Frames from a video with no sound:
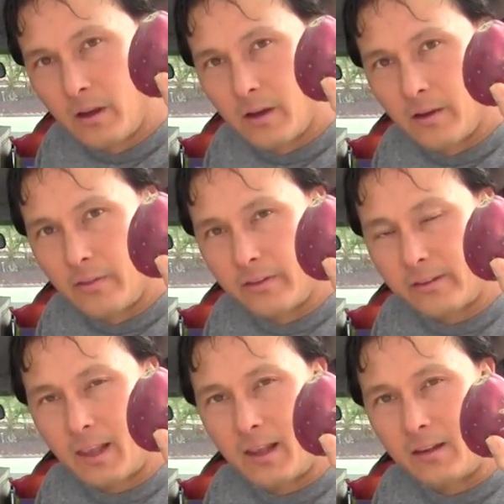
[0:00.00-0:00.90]
Uh,
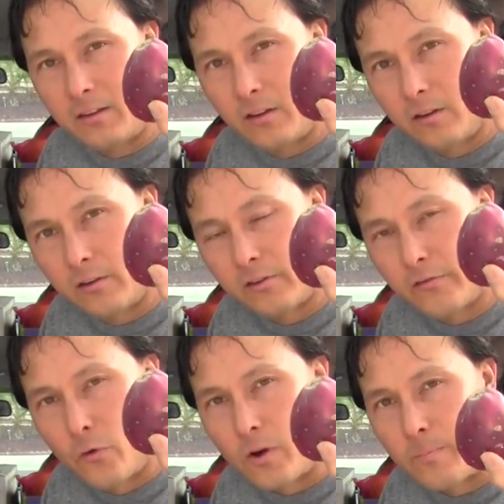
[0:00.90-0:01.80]
this case is
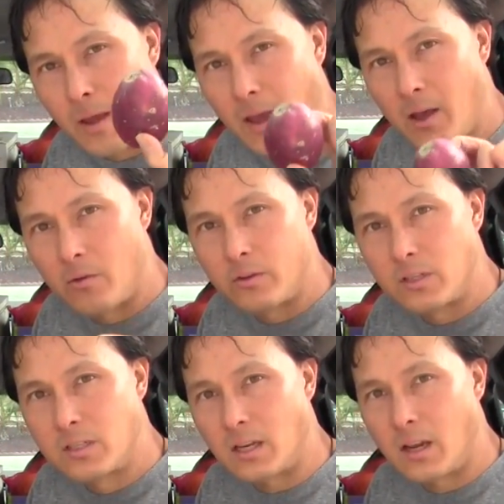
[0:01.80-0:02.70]
forty
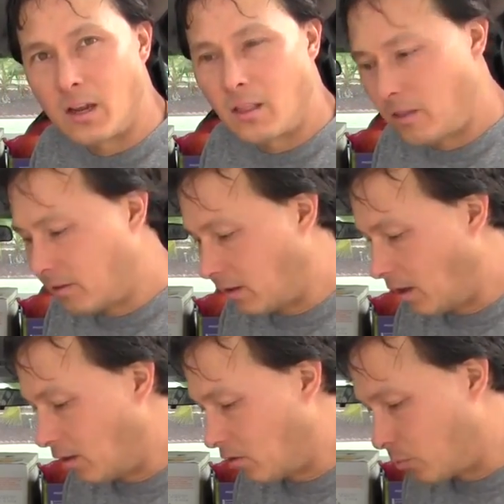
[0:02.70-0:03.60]
pounds, and this
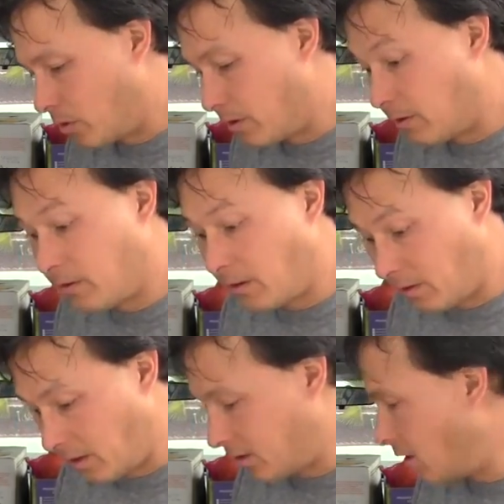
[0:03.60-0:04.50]
case was
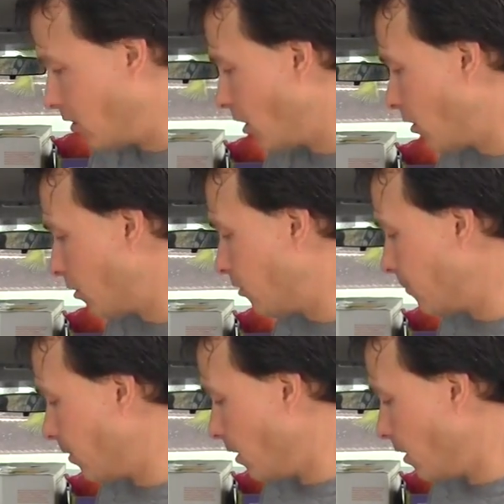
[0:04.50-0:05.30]
sixteen dollars.